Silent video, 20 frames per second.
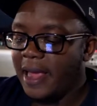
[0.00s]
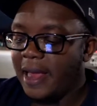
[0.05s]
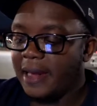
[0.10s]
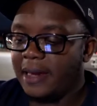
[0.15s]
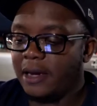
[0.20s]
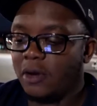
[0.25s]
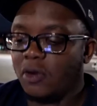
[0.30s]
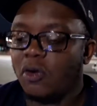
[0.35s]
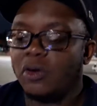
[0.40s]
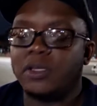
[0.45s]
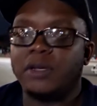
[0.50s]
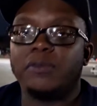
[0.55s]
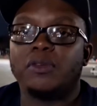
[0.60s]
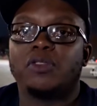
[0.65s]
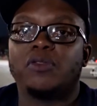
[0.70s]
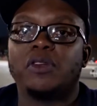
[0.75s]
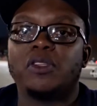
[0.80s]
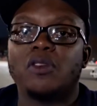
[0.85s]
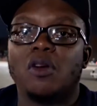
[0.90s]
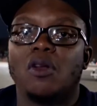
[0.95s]
And then of course it was
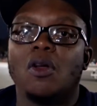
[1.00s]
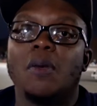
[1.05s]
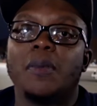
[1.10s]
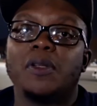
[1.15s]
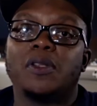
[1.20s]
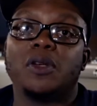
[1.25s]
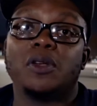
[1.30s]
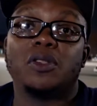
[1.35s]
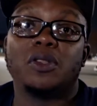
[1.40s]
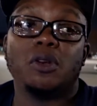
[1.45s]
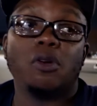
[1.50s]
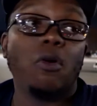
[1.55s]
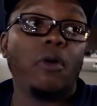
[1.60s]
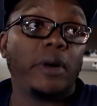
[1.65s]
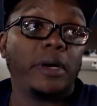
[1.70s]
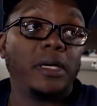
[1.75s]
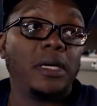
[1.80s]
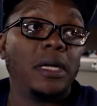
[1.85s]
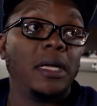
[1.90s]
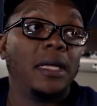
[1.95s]
switched on over to
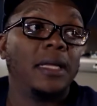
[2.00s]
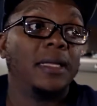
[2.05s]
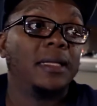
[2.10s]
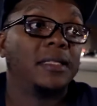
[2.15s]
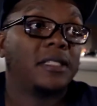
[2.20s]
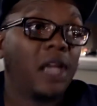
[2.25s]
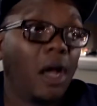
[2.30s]
Zoroark.